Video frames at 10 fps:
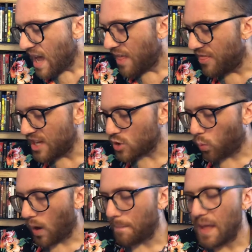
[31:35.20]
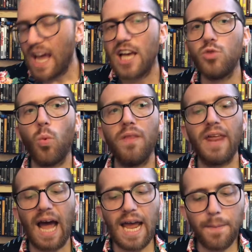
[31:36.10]
This one is one that
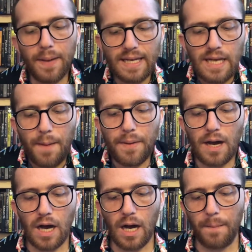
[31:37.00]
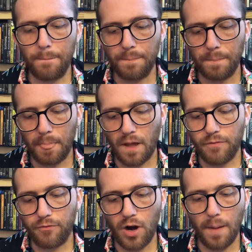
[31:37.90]
I had picked up
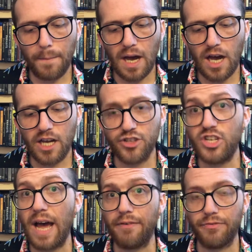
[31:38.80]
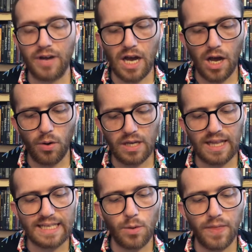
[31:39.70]
from Jeff,
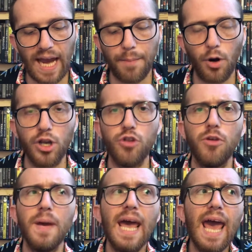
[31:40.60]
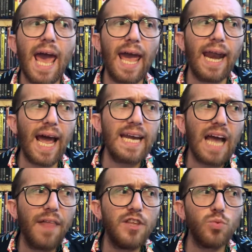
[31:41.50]
Collecting with Hammer on YouTube. And I had
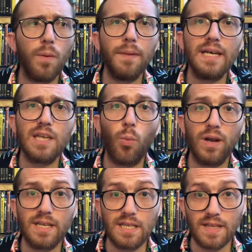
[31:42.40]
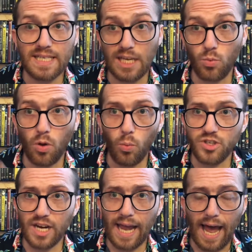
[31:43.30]
gotten this one because I wanted to see the sequel, which
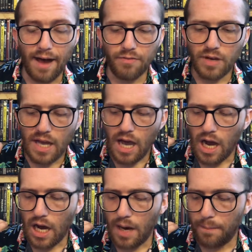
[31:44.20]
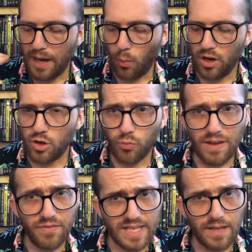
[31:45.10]
I have, and I wanted to
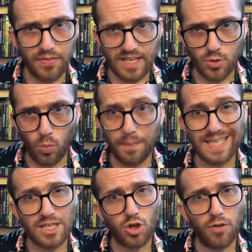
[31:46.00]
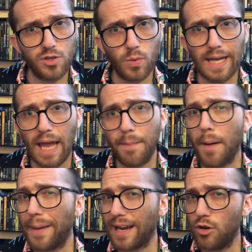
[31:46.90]
revisit this one because I saw this when it came out
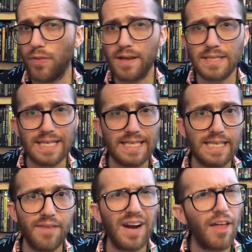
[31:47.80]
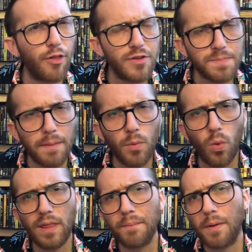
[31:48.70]
back in 2007, and I thought this might be
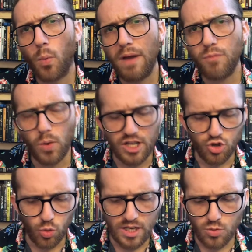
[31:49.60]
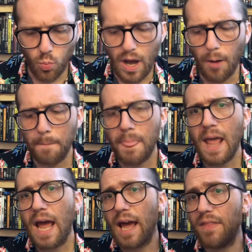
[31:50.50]
one that my wife would enjoy as well.
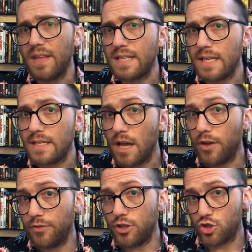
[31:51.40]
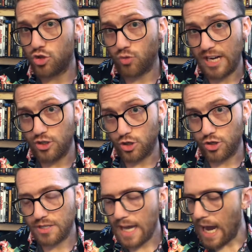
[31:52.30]
And this is The
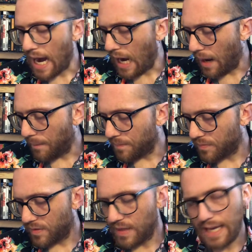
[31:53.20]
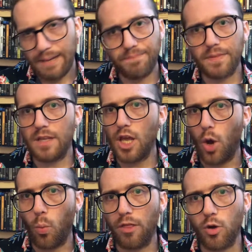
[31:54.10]
Strangers, one
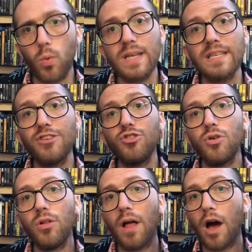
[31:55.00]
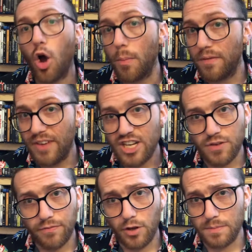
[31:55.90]
of the quintessential home
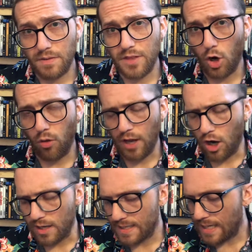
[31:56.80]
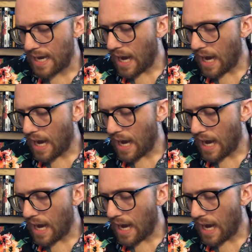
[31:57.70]
invasion films of the early aughts.